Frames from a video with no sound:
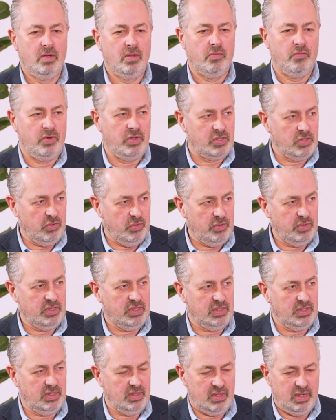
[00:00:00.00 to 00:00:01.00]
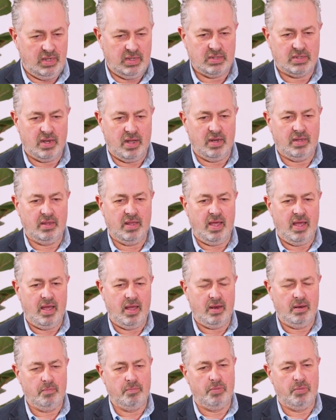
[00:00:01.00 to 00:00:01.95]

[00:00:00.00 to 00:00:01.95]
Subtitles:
resources and things like that.